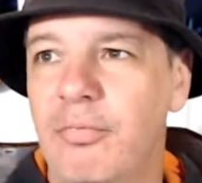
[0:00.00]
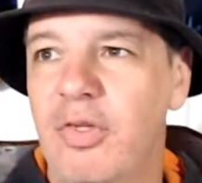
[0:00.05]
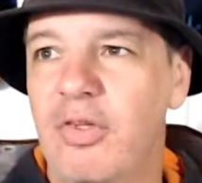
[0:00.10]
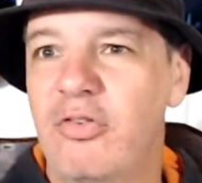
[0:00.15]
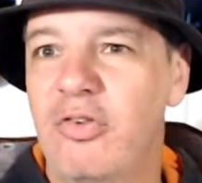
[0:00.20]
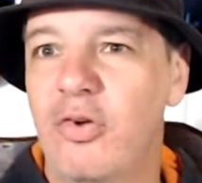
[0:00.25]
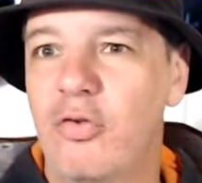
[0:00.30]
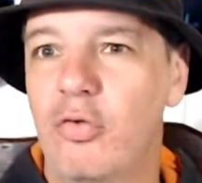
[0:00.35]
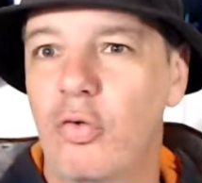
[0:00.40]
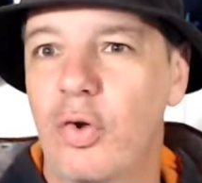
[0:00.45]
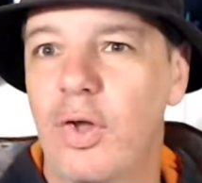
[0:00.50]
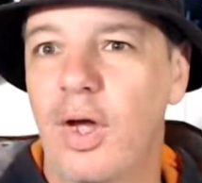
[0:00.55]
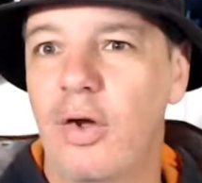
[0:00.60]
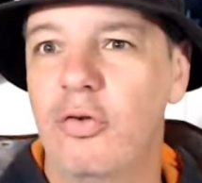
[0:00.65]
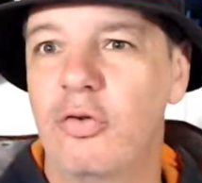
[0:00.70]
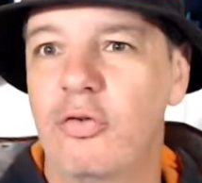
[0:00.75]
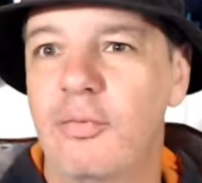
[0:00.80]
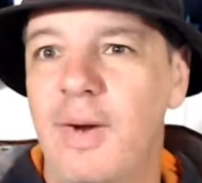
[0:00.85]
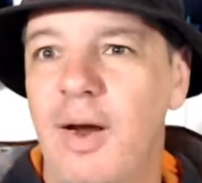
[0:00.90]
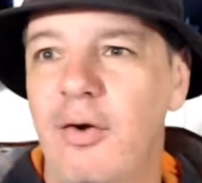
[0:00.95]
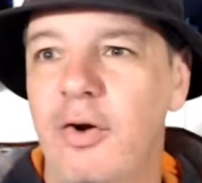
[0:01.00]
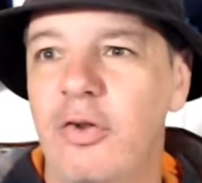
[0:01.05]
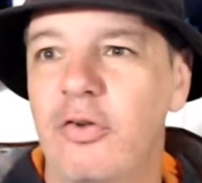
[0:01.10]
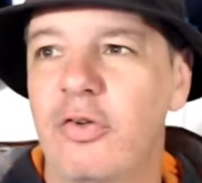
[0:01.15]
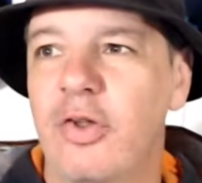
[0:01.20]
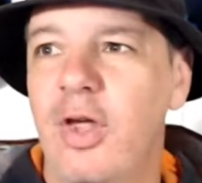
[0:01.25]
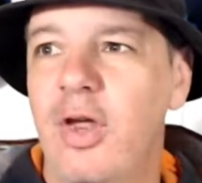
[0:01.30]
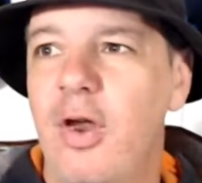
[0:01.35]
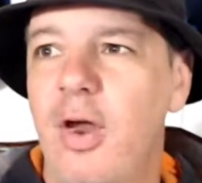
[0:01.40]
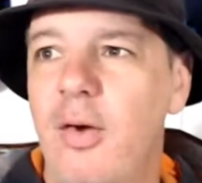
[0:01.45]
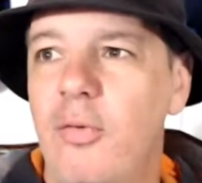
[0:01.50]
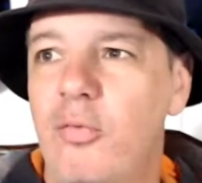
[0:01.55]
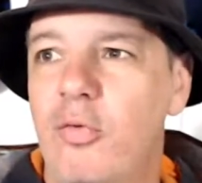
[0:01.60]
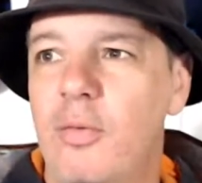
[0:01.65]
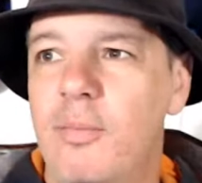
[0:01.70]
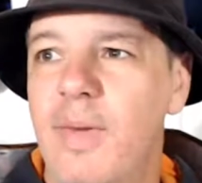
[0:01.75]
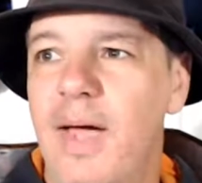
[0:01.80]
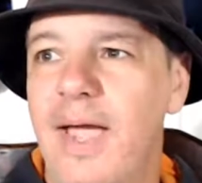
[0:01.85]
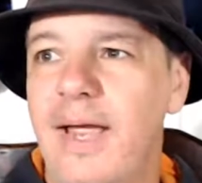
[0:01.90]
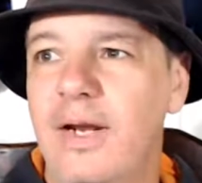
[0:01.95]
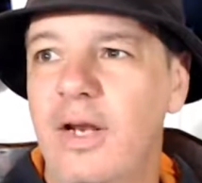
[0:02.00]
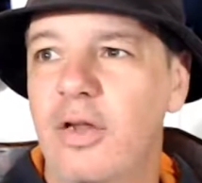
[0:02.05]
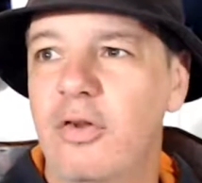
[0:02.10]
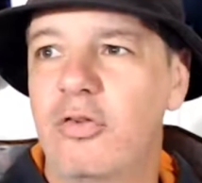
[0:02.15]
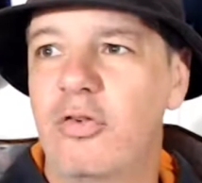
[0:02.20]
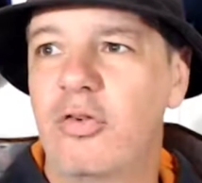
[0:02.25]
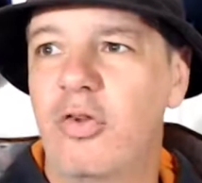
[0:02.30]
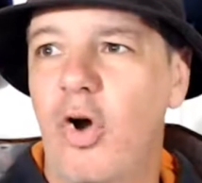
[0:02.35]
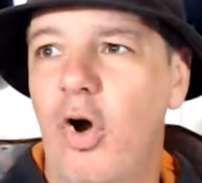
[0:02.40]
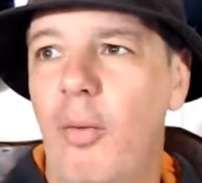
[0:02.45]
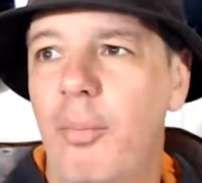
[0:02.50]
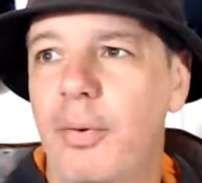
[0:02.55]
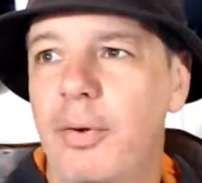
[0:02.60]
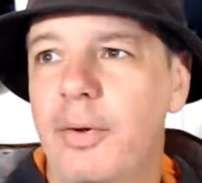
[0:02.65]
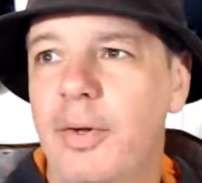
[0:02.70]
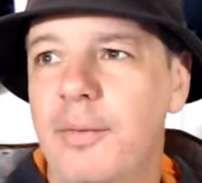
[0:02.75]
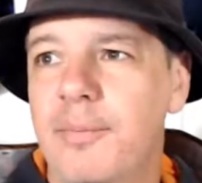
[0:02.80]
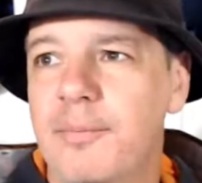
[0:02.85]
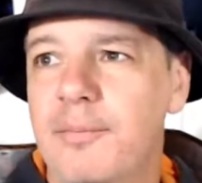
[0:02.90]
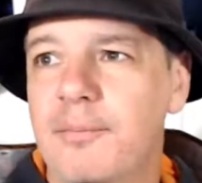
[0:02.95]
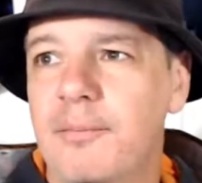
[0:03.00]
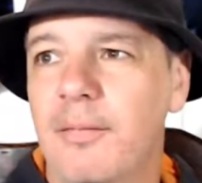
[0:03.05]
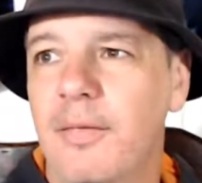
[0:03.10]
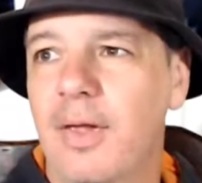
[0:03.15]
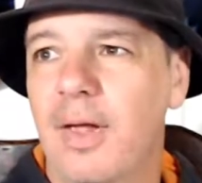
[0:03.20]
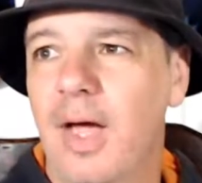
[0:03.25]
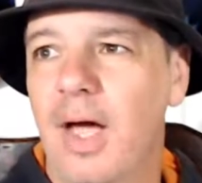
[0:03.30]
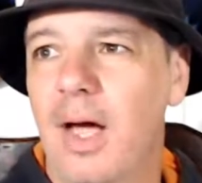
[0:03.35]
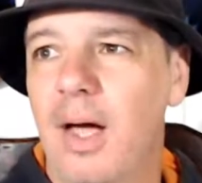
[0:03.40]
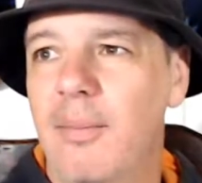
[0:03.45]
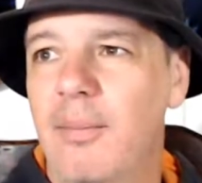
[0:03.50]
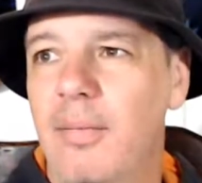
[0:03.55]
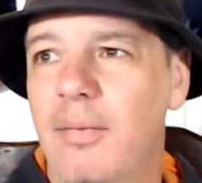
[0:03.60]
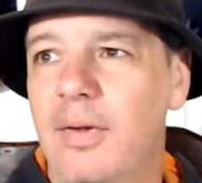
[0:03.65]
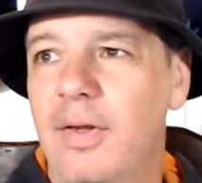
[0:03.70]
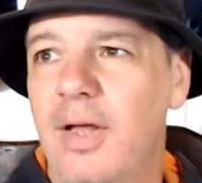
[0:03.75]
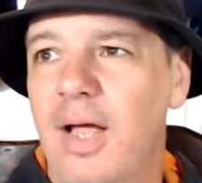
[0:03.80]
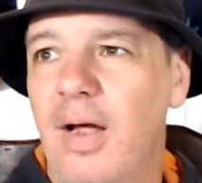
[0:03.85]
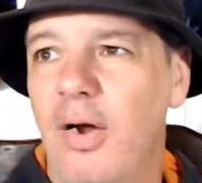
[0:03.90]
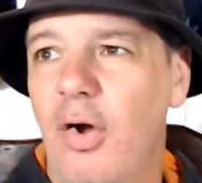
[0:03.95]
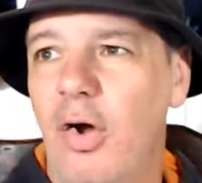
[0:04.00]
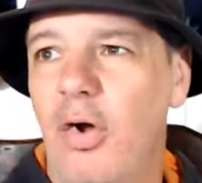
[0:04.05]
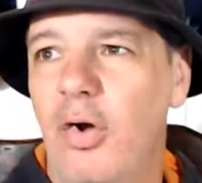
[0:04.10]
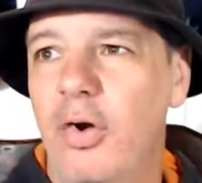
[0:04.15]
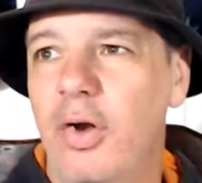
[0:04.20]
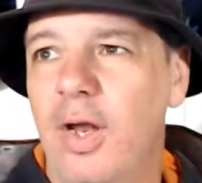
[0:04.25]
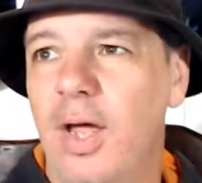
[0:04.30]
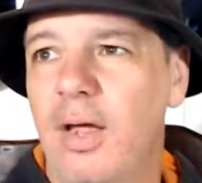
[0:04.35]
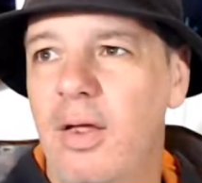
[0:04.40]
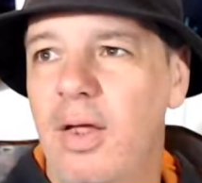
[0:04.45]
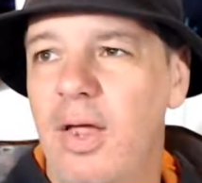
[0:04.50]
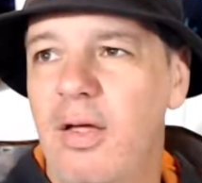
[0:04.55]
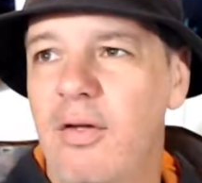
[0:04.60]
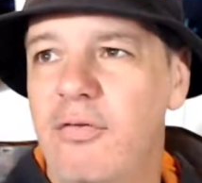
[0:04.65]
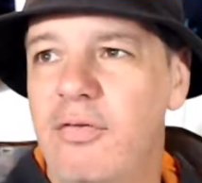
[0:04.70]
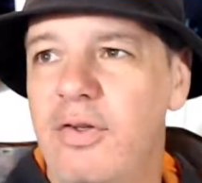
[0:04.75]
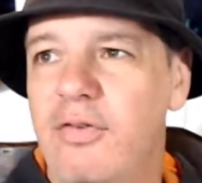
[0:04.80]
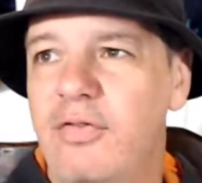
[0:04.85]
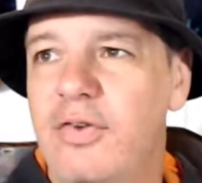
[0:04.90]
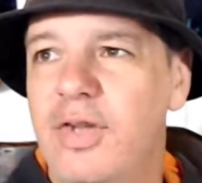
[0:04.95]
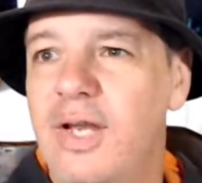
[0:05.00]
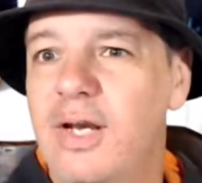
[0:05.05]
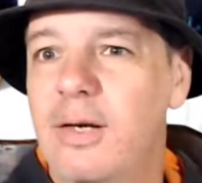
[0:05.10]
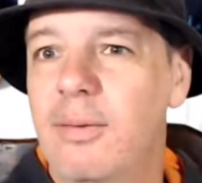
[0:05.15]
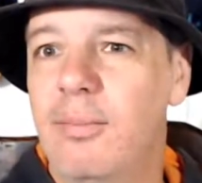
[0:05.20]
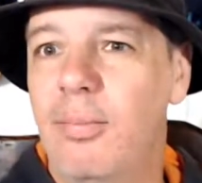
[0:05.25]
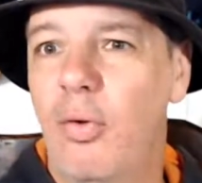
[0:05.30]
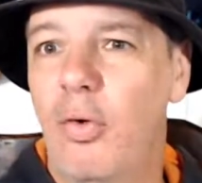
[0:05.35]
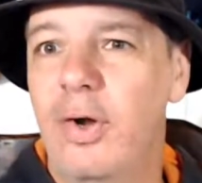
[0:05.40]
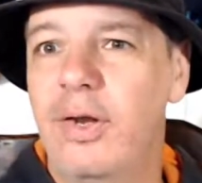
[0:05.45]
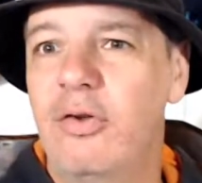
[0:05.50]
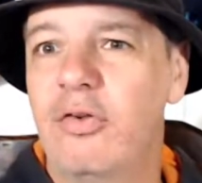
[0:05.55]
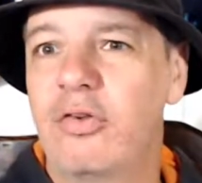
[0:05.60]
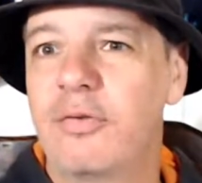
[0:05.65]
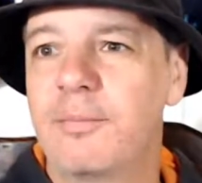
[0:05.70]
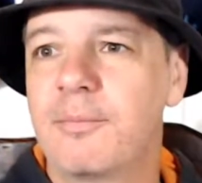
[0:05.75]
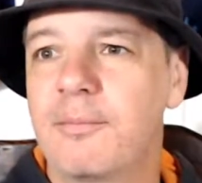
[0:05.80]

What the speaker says: Central Coast Mariners remain top on 15 points.